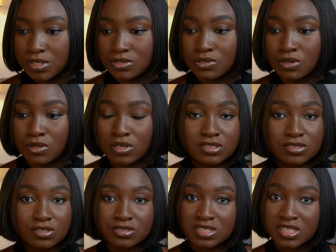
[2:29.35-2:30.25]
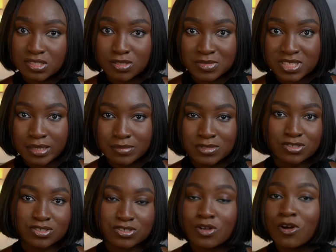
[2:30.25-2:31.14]
So Claude is going to take some time to
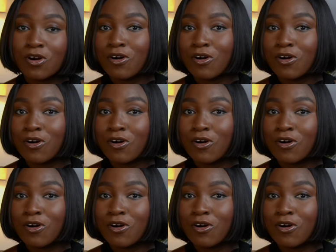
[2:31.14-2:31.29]
just